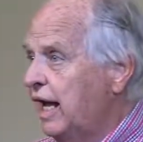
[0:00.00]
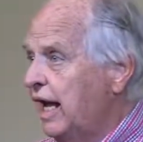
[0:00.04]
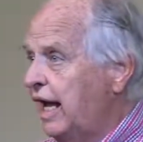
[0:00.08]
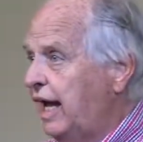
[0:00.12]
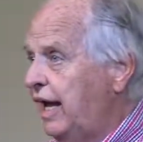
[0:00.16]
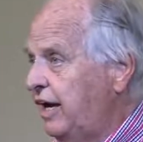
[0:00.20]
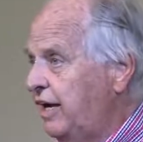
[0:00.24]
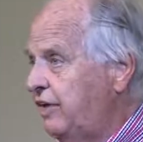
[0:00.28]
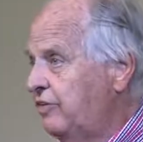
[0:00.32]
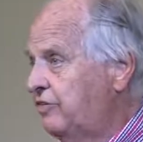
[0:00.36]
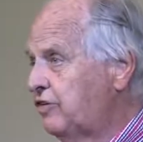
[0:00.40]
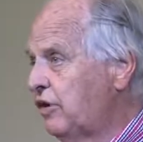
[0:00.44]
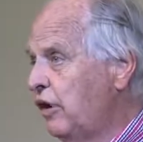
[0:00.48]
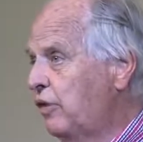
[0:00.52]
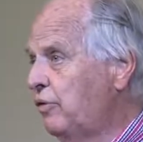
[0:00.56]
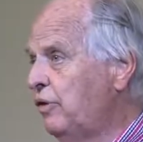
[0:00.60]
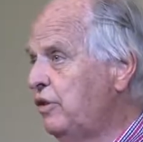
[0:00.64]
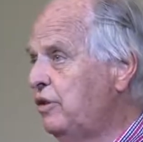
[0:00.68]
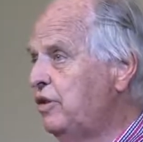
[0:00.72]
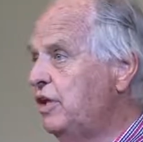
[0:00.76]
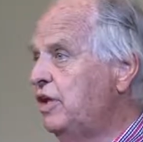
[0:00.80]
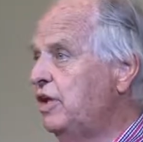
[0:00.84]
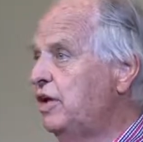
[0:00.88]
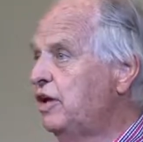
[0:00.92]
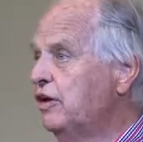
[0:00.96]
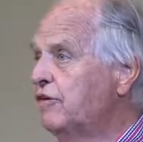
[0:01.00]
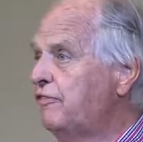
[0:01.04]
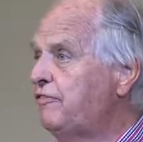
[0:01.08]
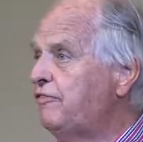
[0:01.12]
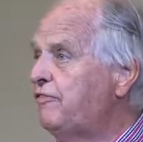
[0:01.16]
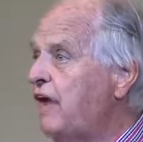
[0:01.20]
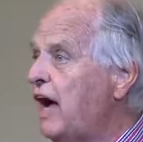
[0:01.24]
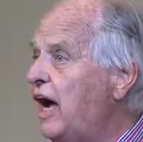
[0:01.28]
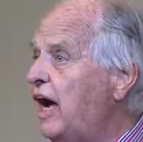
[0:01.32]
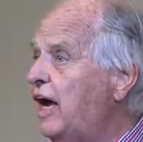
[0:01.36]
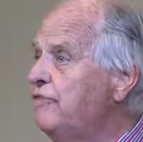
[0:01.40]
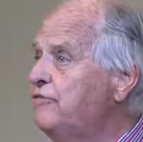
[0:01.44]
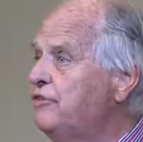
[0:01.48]
And so in the year
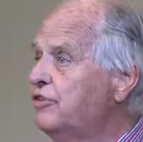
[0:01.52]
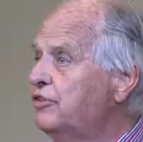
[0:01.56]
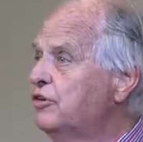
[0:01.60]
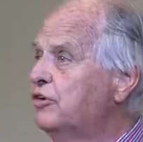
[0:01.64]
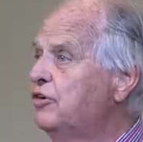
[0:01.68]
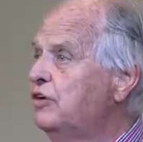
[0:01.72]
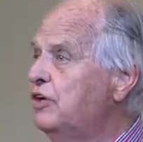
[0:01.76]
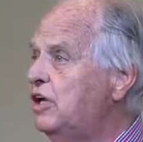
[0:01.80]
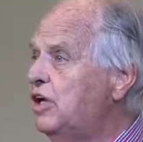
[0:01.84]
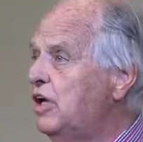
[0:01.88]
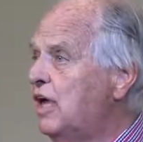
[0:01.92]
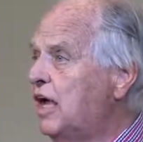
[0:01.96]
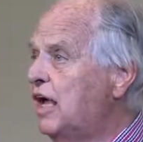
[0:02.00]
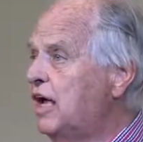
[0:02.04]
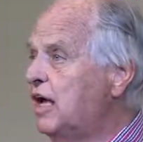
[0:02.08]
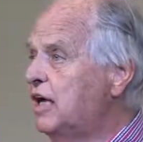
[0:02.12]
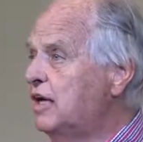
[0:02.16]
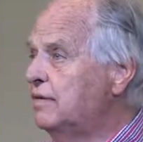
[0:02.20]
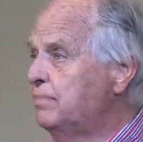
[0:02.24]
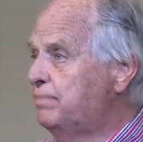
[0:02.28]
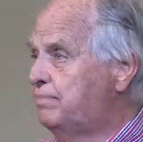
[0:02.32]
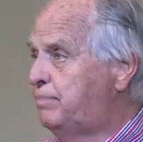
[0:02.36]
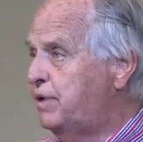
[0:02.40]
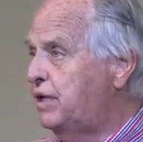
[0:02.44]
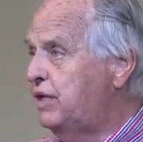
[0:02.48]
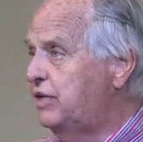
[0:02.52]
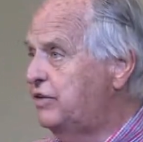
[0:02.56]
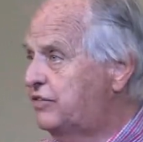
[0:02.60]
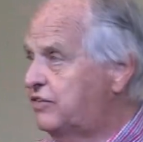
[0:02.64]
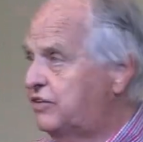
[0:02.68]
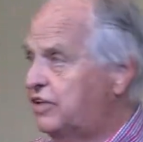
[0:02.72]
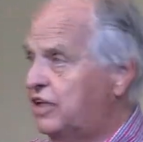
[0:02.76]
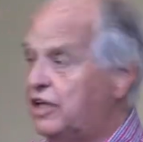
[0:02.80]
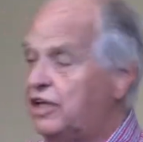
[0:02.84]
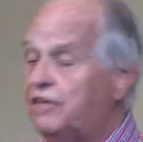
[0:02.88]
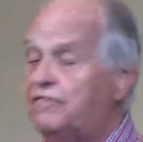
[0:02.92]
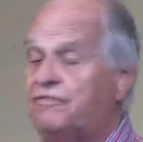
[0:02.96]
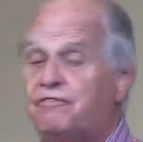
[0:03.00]
538
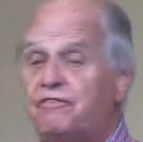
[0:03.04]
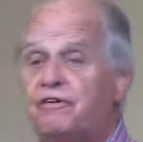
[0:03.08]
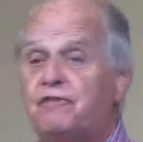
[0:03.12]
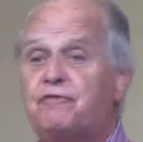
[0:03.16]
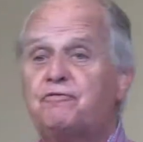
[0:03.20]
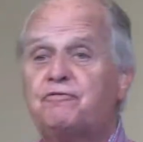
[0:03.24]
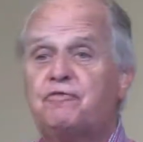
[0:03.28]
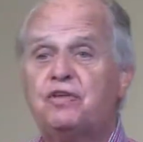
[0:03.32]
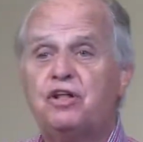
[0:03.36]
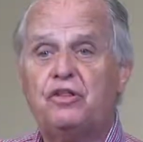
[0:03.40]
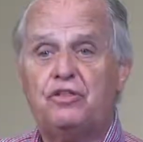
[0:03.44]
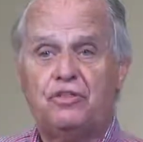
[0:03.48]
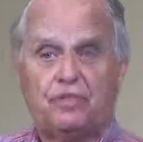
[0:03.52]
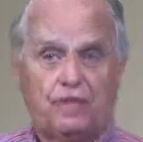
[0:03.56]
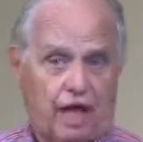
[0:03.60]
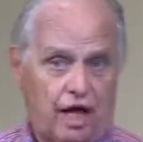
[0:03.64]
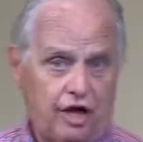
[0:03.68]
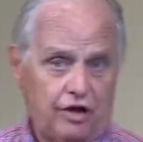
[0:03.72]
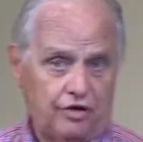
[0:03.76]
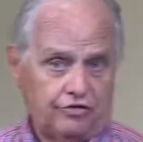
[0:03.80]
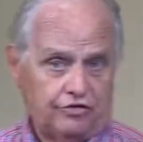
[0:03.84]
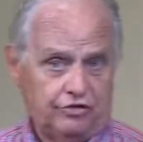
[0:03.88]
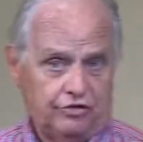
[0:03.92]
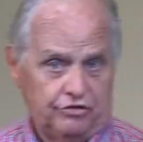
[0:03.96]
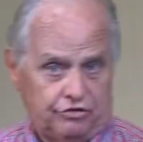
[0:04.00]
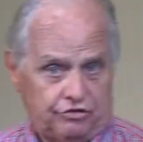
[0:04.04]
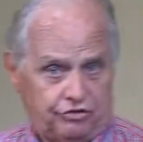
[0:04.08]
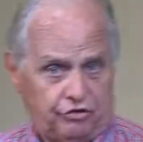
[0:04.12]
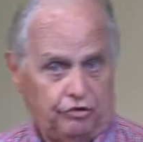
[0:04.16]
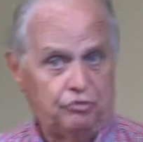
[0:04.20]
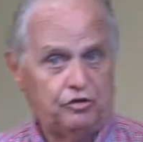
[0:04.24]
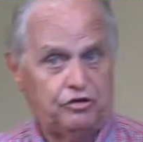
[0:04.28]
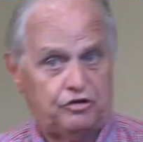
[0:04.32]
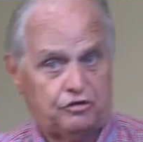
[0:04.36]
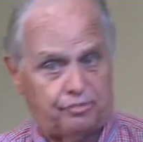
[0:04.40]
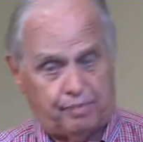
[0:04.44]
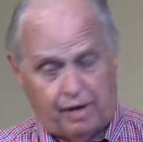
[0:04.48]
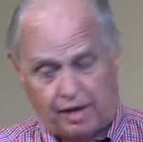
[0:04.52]
BC, 50,000
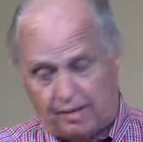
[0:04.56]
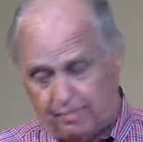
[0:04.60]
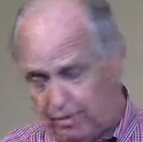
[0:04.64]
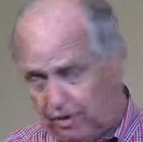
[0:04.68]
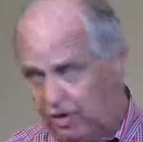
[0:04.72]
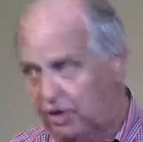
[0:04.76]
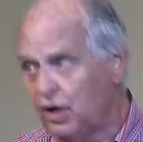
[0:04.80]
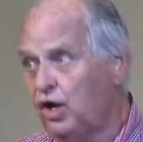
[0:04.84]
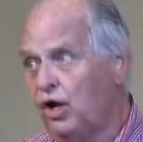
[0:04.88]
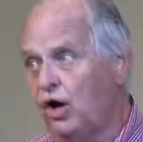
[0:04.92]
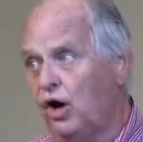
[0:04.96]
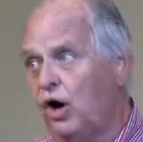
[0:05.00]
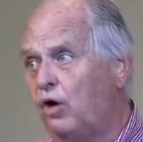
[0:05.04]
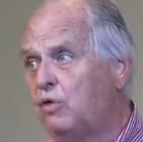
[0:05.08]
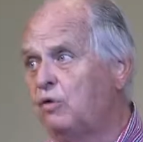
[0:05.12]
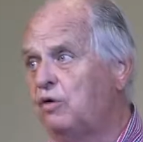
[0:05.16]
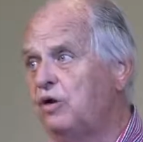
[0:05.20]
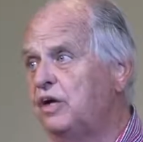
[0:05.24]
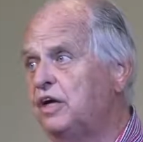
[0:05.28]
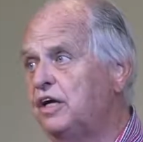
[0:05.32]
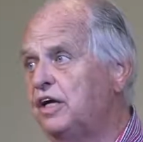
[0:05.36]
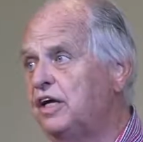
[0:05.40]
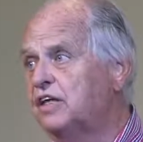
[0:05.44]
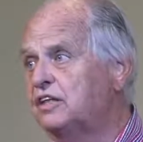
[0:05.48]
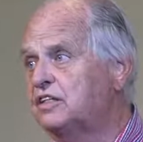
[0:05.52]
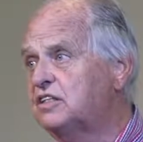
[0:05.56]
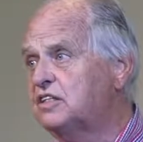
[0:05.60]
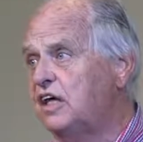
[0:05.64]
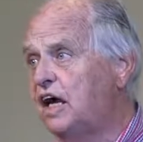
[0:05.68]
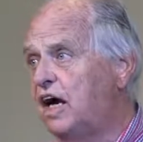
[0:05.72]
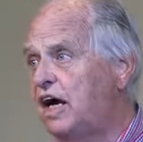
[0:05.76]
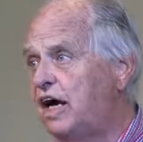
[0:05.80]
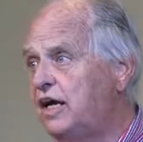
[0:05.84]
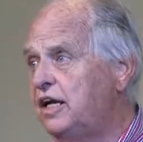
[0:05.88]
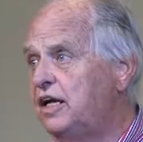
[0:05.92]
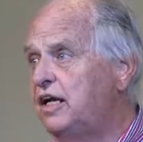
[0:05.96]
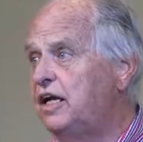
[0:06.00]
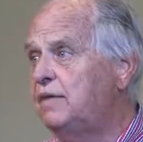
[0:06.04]
Jewish people, only a
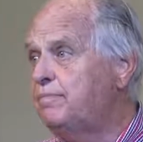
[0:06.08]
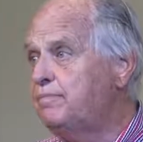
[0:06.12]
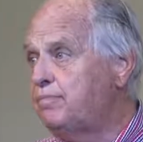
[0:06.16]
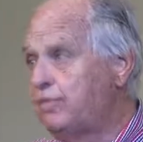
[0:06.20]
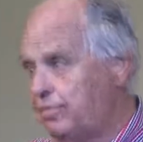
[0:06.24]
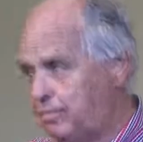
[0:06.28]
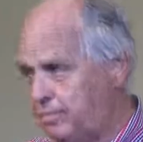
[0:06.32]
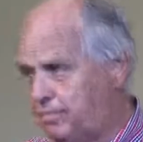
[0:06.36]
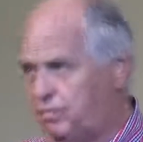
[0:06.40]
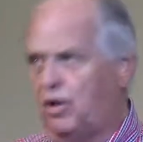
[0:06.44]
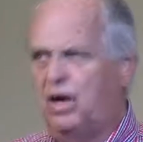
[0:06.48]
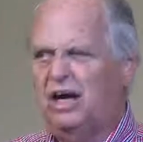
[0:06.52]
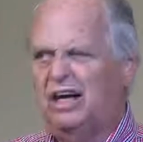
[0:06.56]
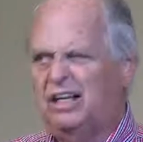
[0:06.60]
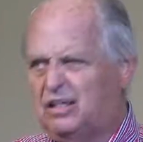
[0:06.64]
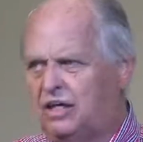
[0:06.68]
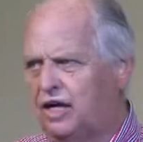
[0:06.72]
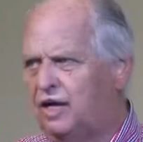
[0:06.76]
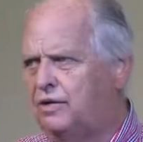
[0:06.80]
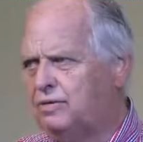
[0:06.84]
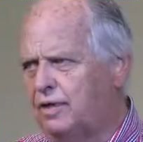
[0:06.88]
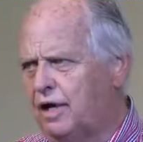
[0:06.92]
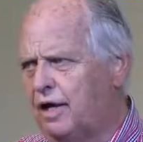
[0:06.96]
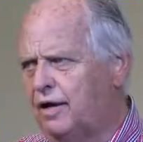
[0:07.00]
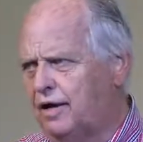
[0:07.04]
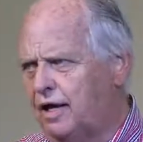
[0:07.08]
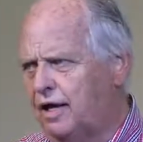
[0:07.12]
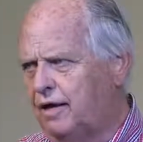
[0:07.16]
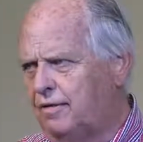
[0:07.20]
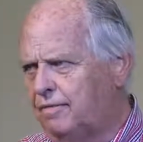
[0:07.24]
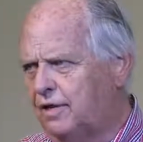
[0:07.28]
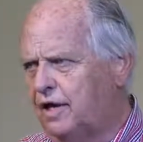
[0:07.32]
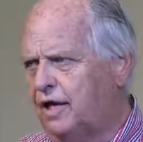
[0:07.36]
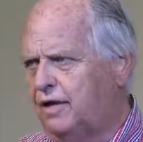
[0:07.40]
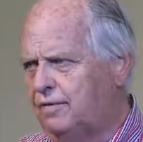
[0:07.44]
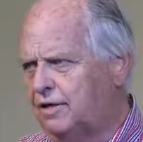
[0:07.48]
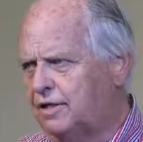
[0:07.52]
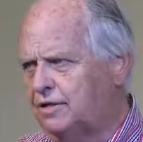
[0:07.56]
tiny,
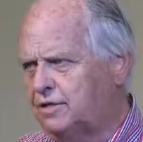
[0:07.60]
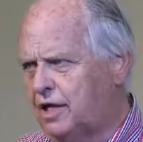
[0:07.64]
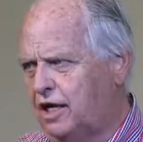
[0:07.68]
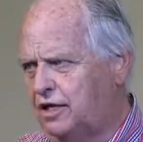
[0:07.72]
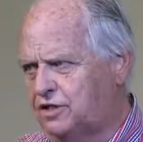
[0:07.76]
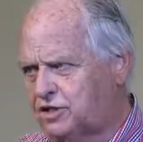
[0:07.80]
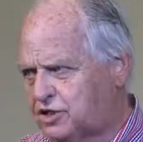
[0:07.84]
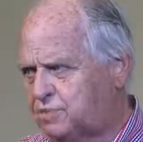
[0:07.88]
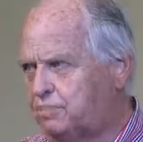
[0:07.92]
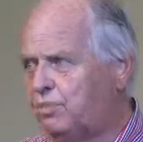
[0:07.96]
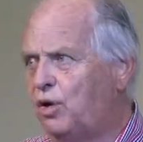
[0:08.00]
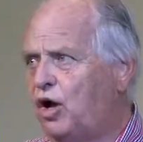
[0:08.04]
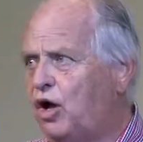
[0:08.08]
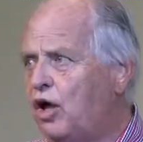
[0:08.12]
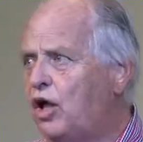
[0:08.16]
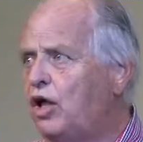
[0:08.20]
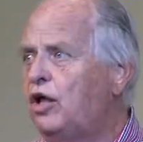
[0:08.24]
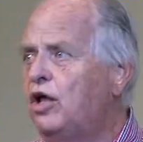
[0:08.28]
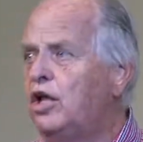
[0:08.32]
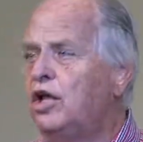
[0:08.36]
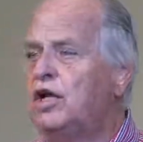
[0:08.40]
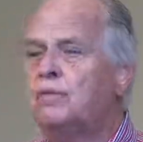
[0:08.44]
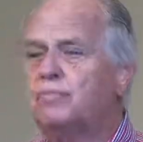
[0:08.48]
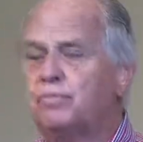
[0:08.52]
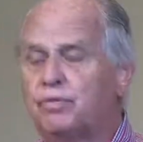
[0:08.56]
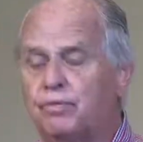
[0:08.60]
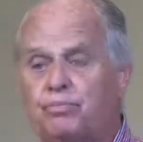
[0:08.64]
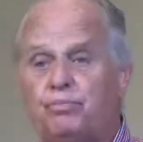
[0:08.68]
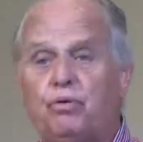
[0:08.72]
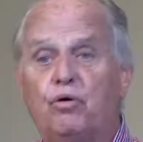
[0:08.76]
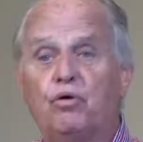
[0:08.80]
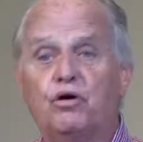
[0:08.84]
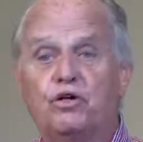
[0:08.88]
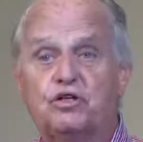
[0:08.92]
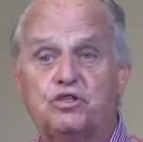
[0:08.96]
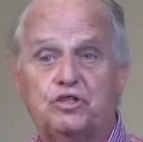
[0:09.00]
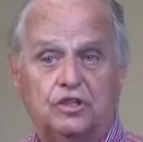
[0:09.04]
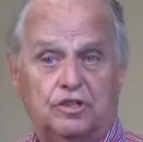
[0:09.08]
a small
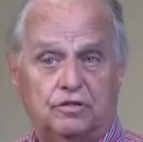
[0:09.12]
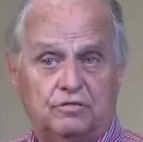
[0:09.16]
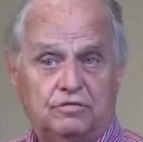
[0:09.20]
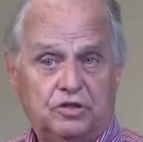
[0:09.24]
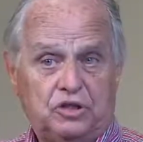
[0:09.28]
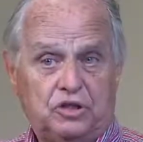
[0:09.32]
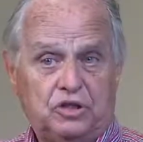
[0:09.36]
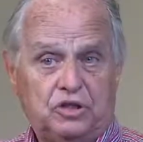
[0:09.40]
proportion